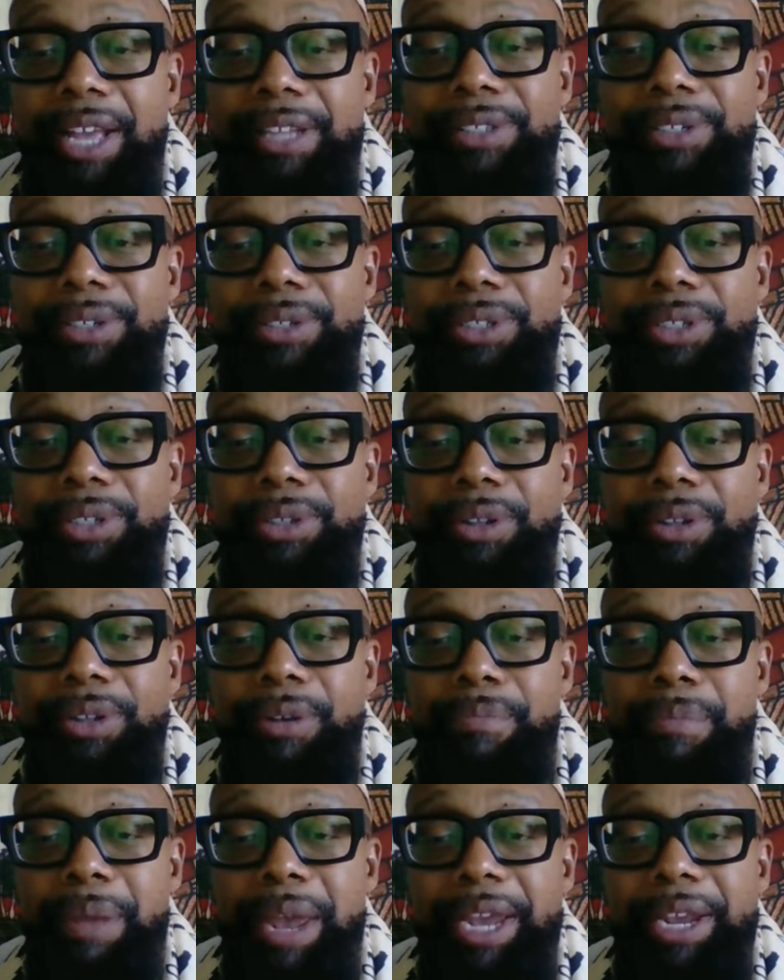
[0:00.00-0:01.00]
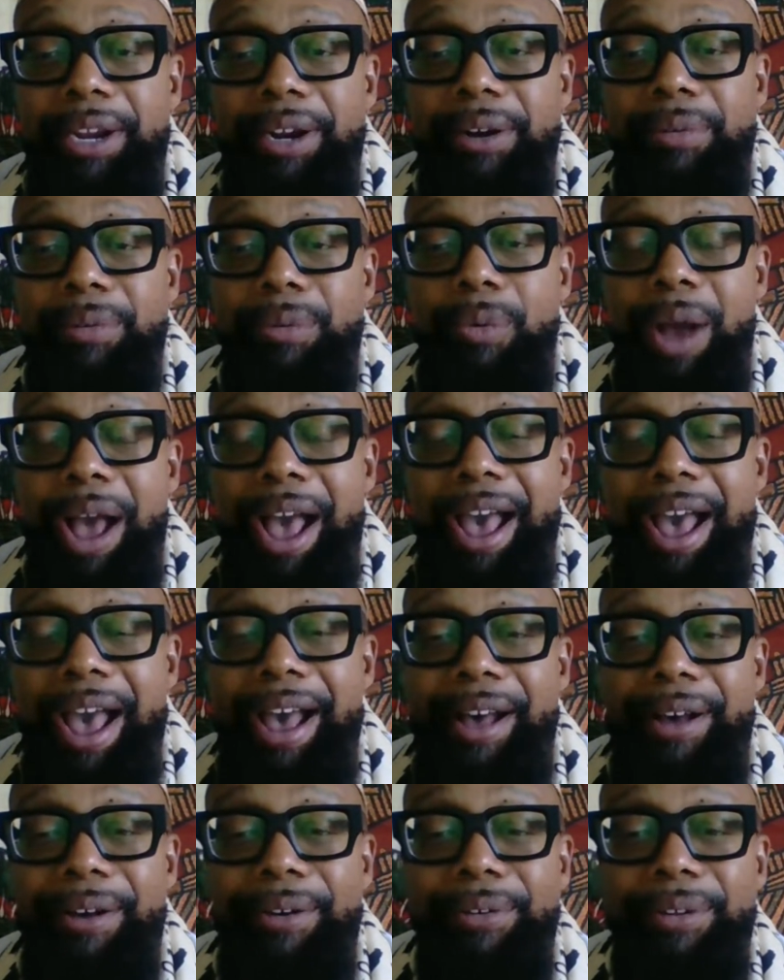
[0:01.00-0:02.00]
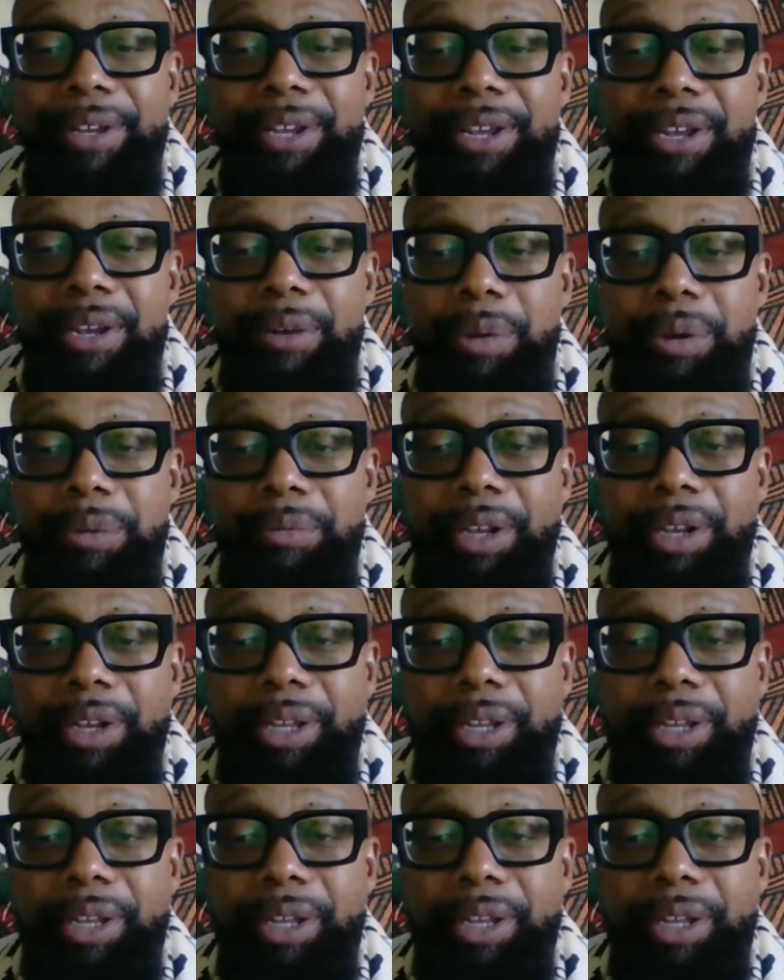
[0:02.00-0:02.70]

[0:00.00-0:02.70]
from the city council to the mayor. Wow.